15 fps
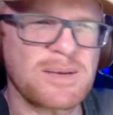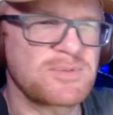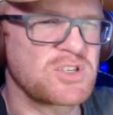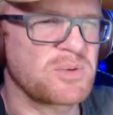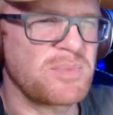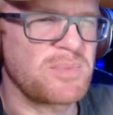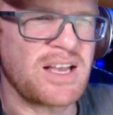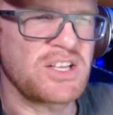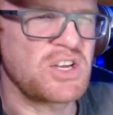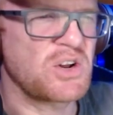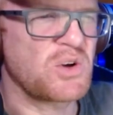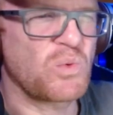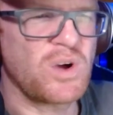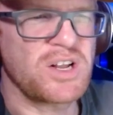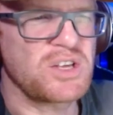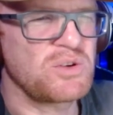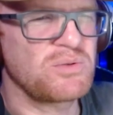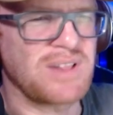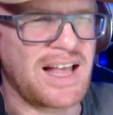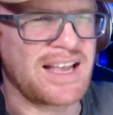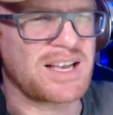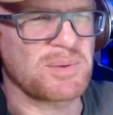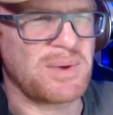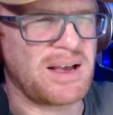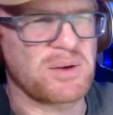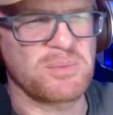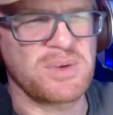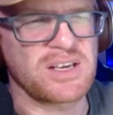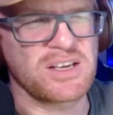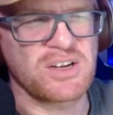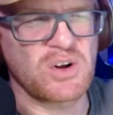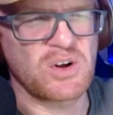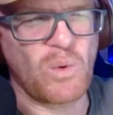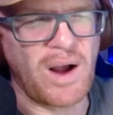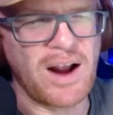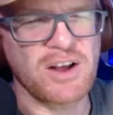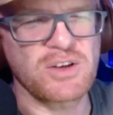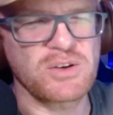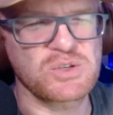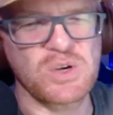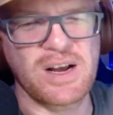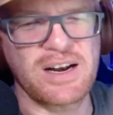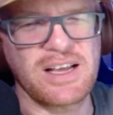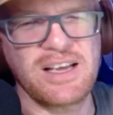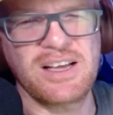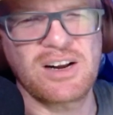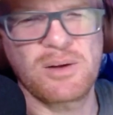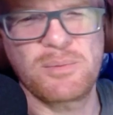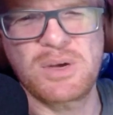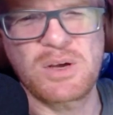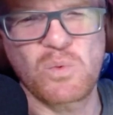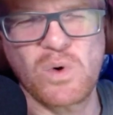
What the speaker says: up to a man, you know, what do you like about me? You know, why are you trying to hit on me?